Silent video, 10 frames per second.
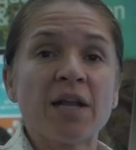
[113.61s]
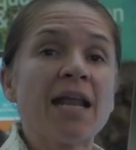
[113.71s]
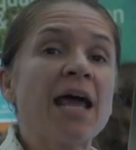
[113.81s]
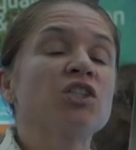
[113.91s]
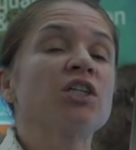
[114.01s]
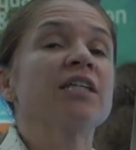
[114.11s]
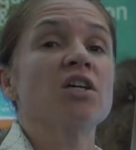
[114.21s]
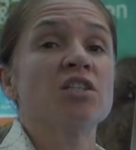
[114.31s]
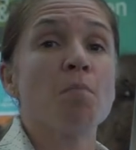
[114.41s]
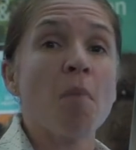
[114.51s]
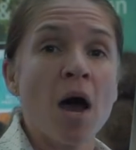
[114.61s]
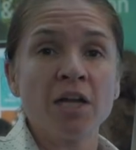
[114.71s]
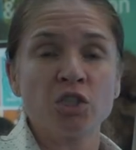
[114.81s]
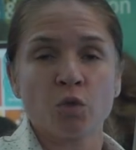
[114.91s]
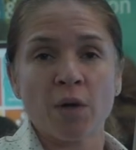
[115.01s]
but it actually does
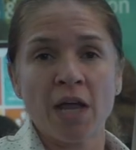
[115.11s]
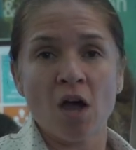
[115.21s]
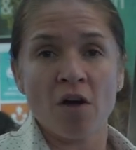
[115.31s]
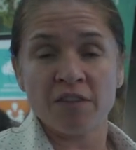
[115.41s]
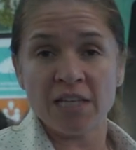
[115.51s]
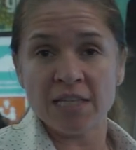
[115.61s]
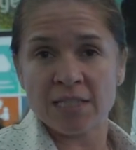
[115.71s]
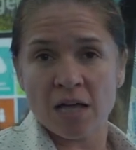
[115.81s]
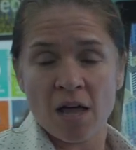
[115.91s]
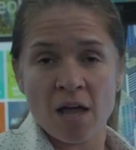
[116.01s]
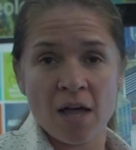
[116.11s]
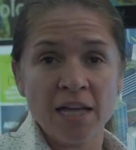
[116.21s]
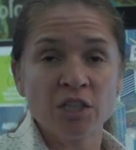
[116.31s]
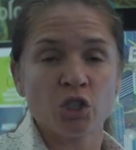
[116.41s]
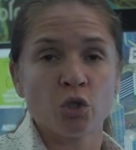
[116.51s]
monitoring of these uh,
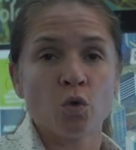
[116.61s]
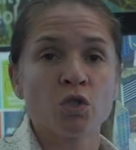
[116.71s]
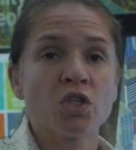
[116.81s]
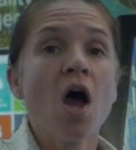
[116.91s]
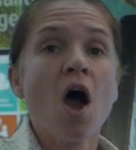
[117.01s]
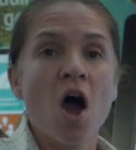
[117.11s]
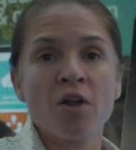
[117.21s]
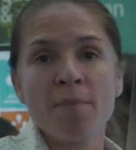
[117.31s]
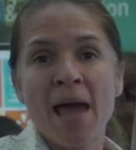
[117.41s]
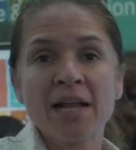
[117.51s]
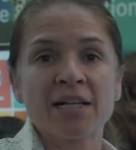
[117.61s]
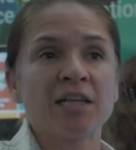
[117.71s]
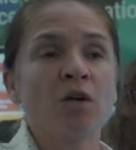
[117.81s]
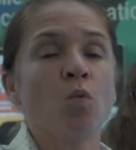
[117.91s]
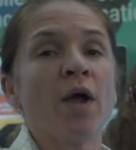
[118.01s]
issues
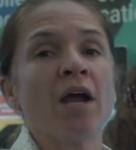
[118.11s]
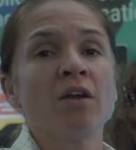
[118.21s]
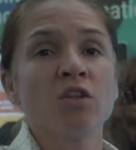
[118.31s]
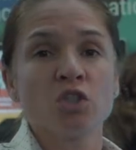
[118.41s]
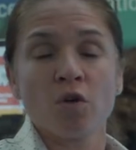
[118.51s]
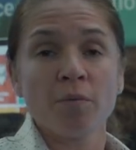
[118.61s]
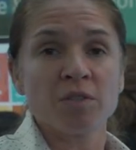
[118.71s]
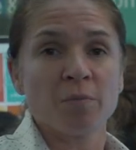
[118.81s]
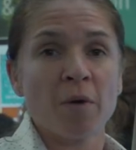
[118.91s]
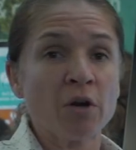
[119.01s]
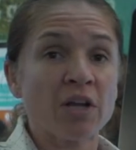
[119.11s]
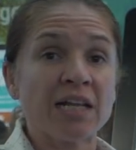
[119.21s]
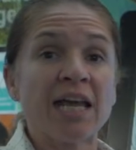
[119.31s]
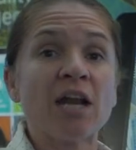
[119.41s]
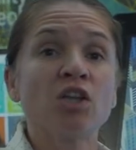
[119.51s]
automatically where the service provider
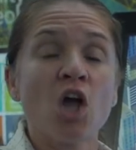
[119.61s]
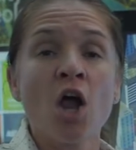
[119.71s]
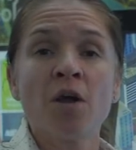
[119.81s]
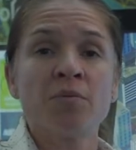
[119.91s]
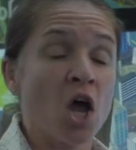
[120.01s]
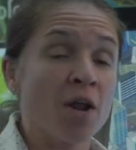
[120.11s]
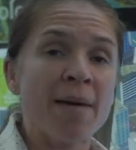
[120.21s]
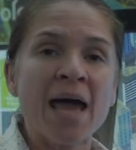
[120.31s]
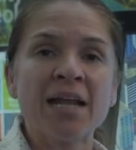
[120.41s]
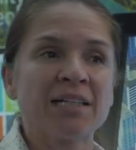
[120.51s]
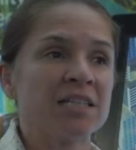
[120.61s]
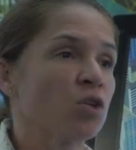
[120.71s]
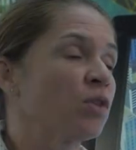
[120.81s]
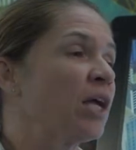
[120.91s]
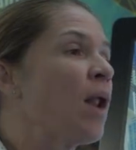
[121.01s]
can get alarms automatically
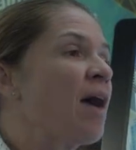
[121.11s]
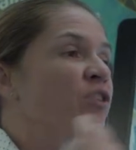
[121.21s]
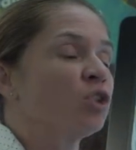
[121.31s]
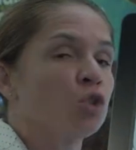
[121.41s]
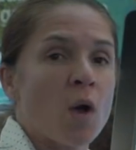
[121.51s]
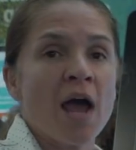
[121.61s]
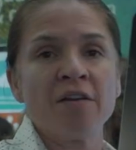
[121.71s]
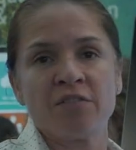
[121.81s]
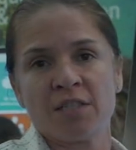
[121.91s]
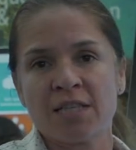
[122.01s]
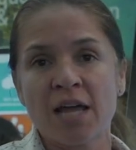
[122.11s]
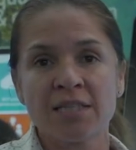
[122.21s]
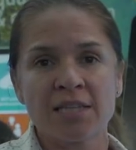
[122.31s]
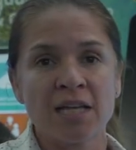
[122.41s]
so they don't have to drive to sites